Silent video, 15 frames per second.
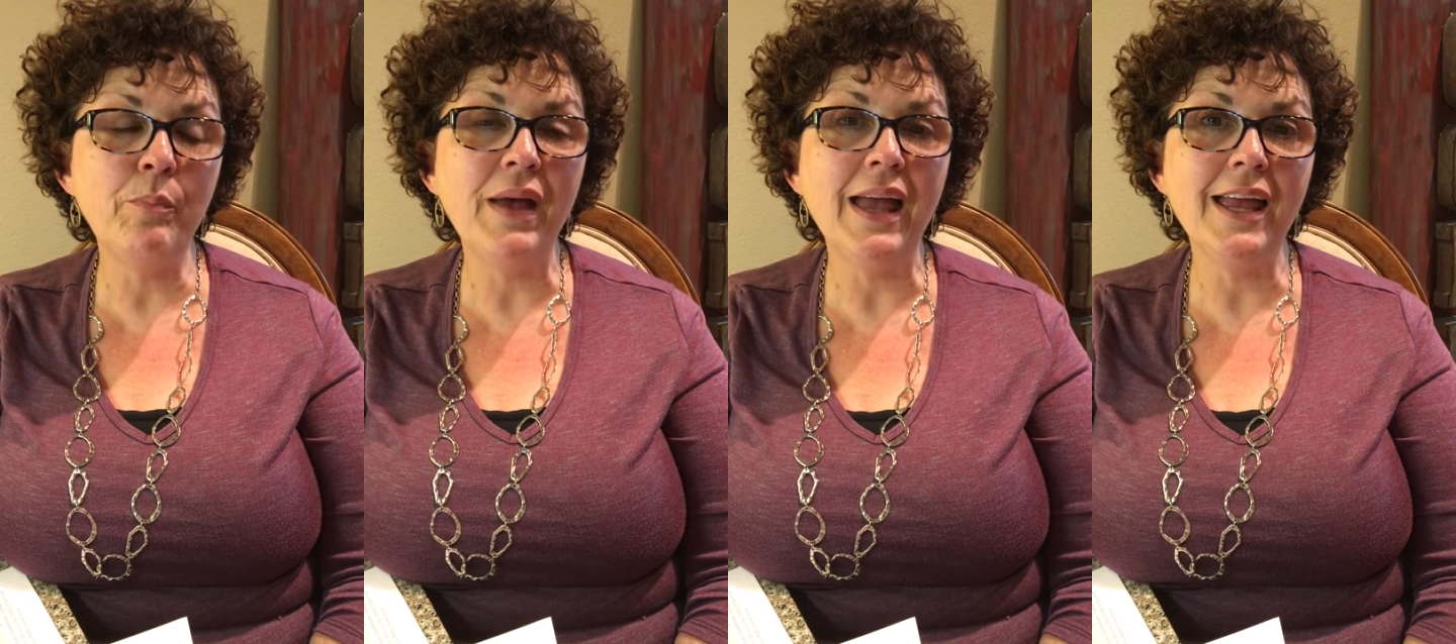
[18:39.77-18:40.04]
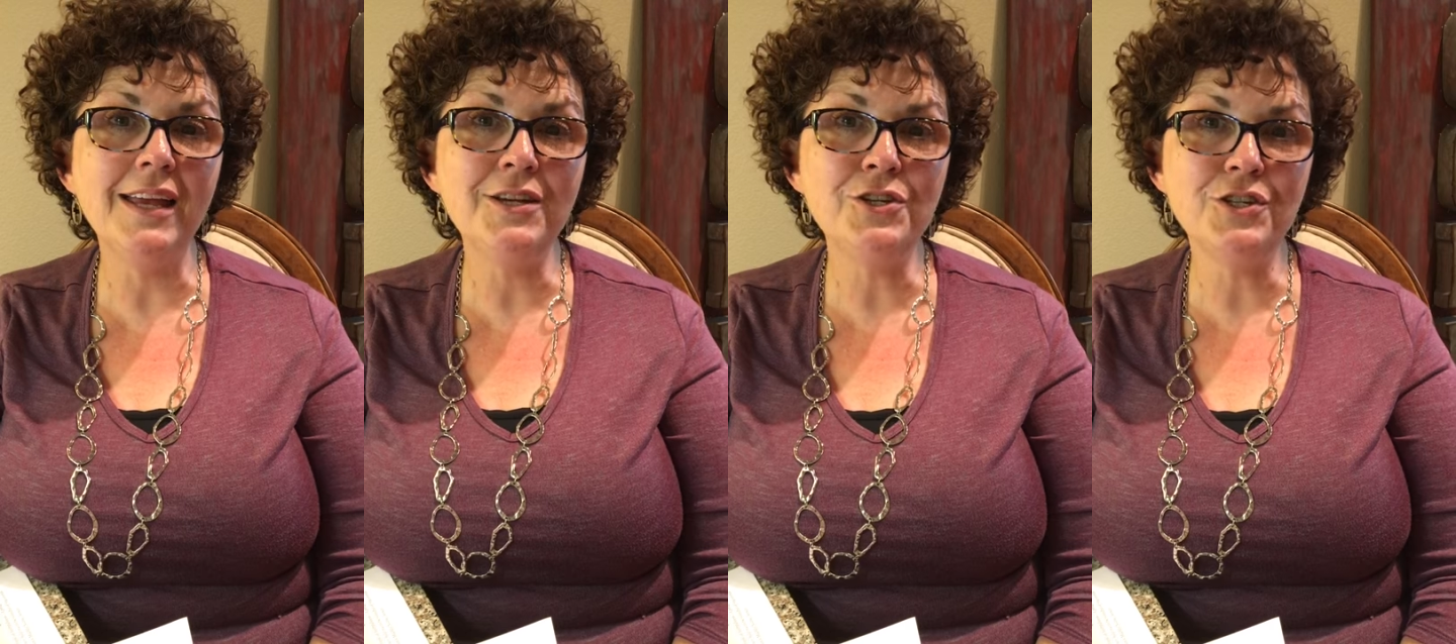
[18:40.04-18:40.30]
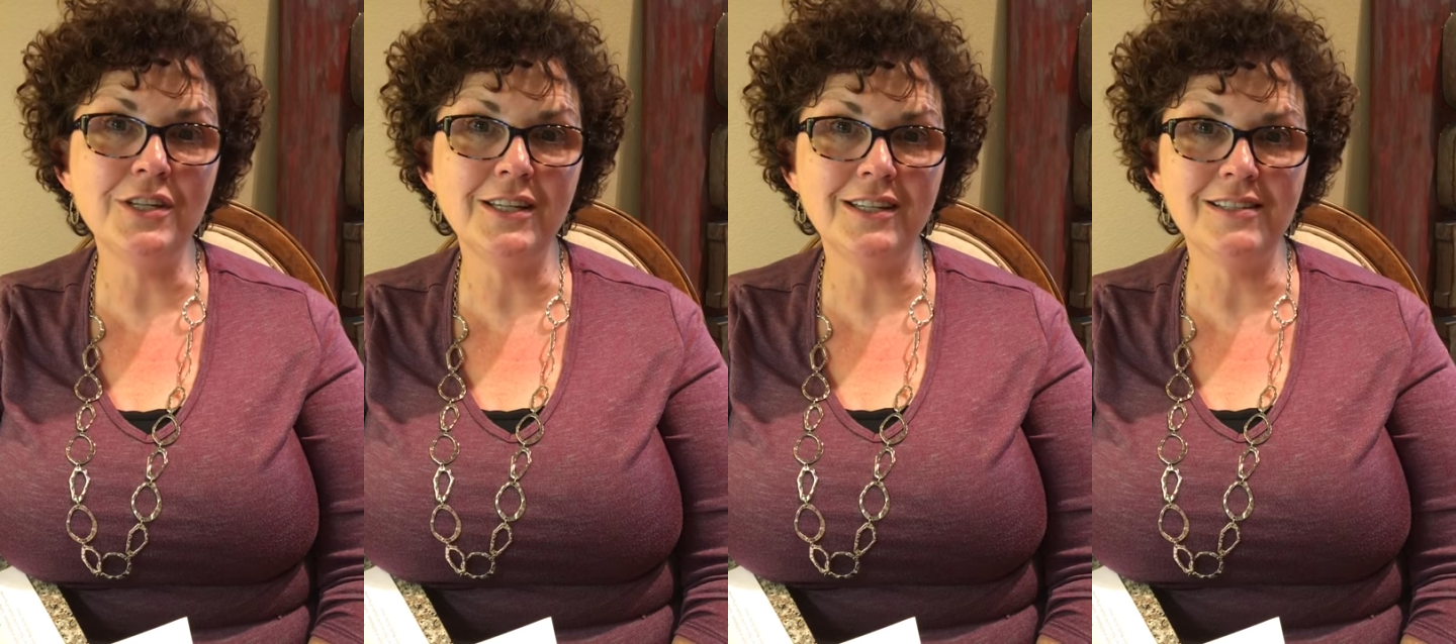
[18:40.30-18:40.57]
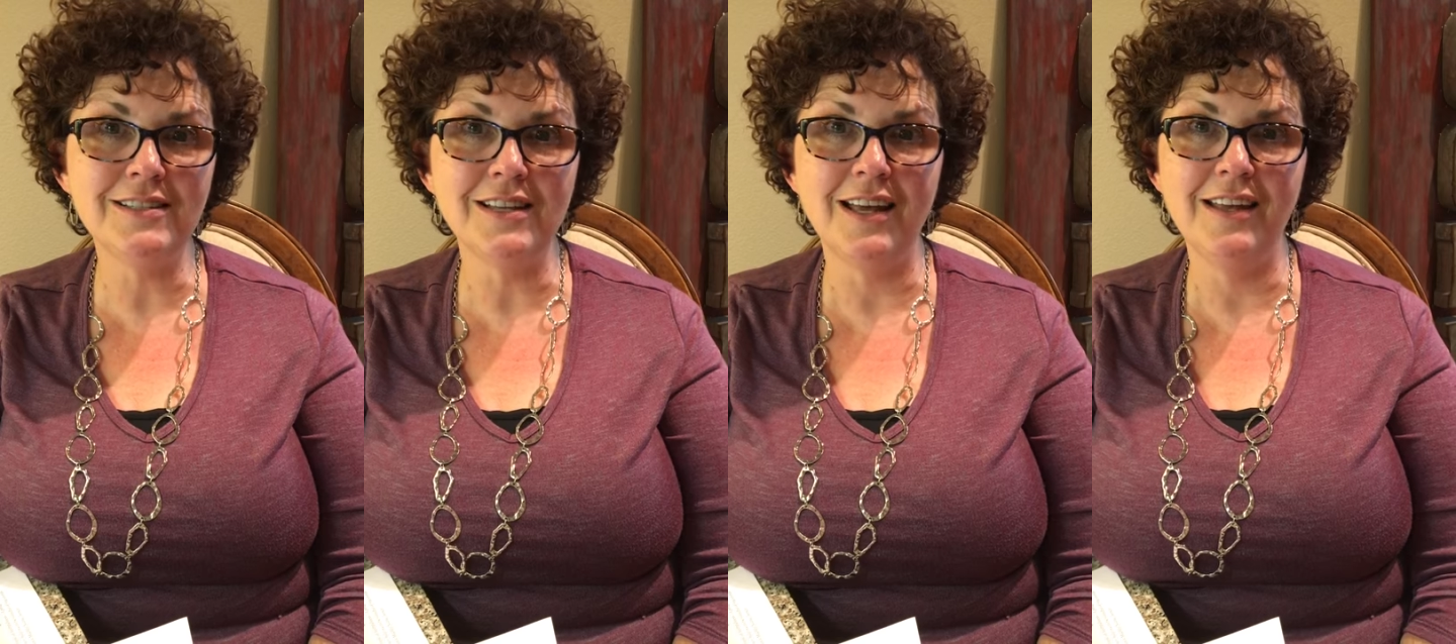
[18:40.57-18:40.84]

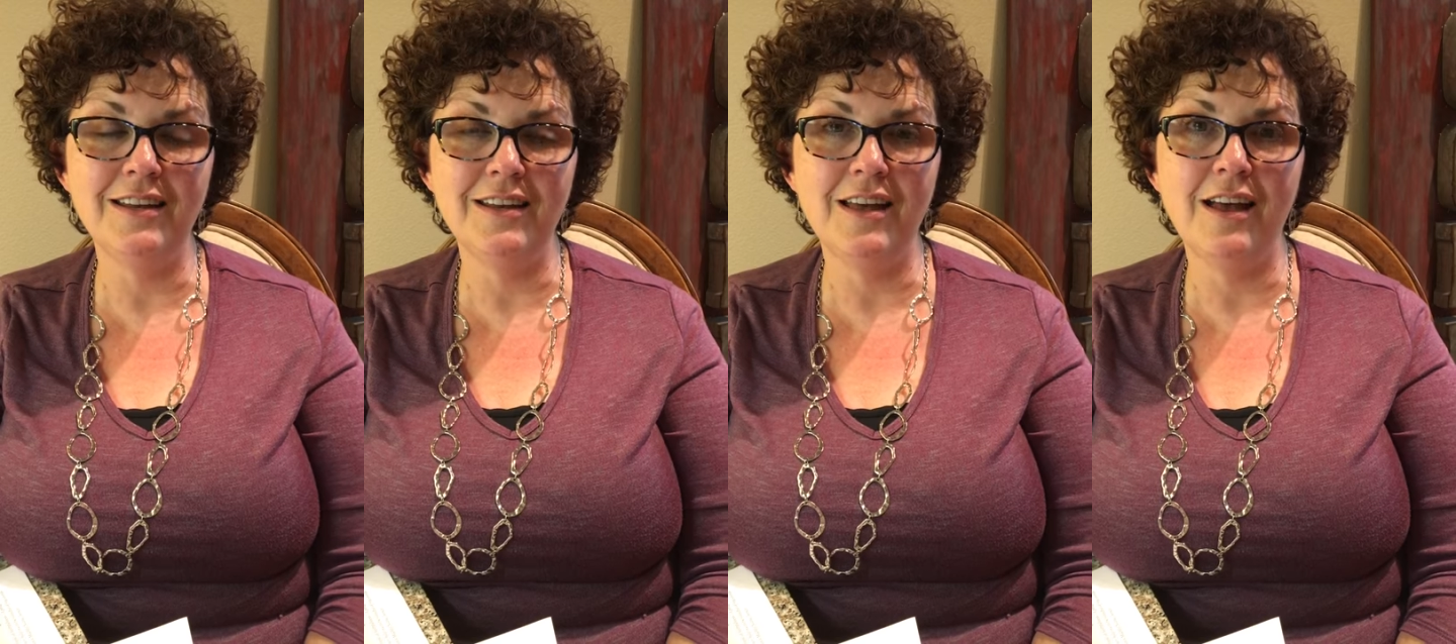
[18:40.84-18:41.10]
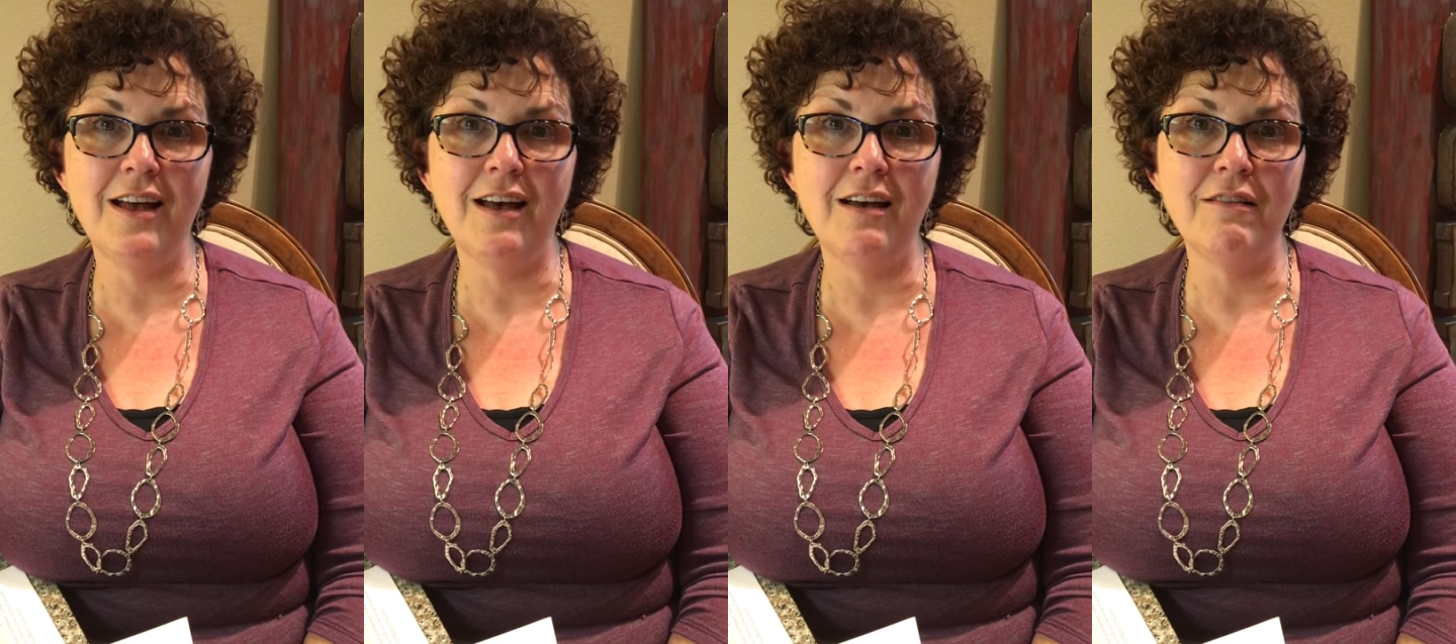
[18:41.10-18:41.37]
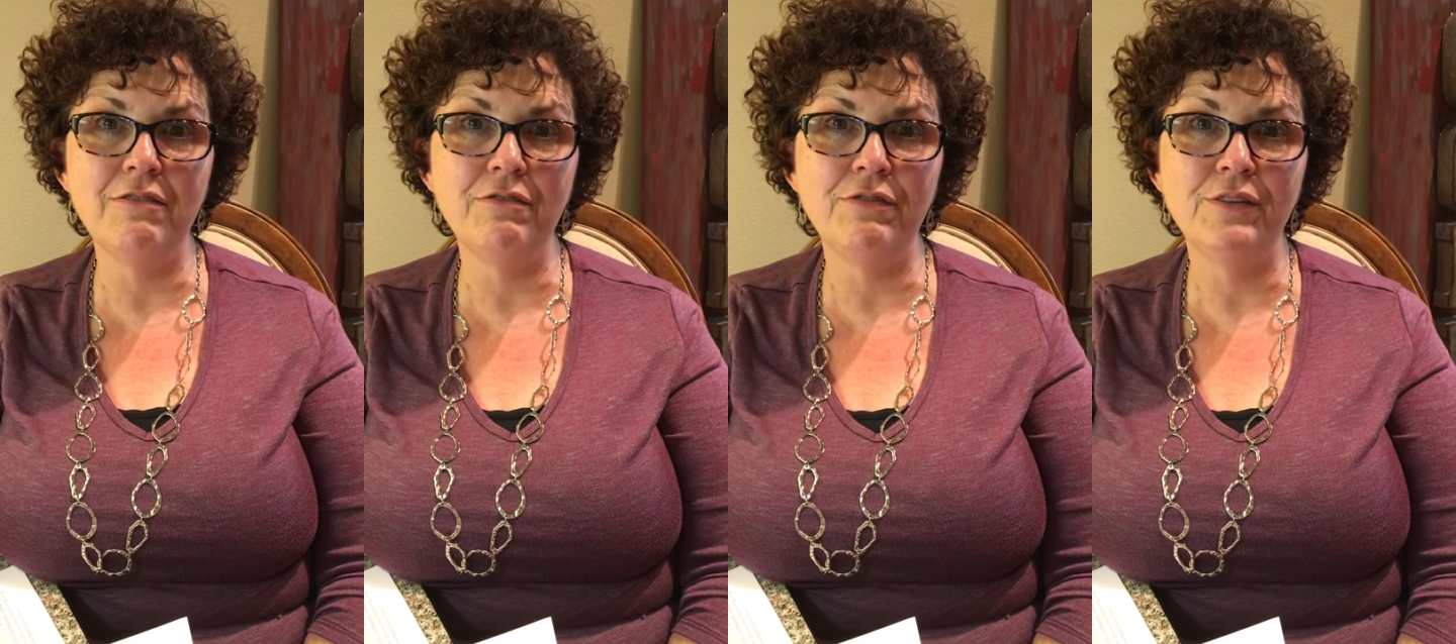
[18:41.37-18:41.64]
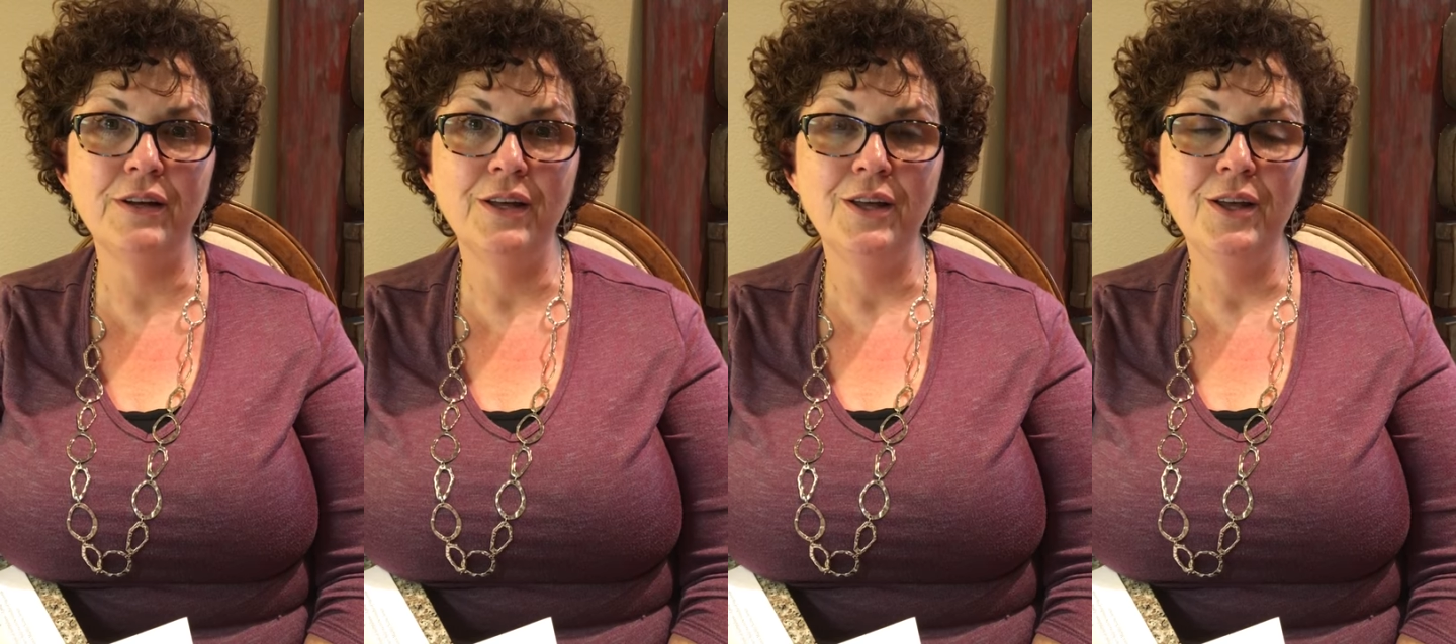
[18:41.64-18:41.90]
patient enough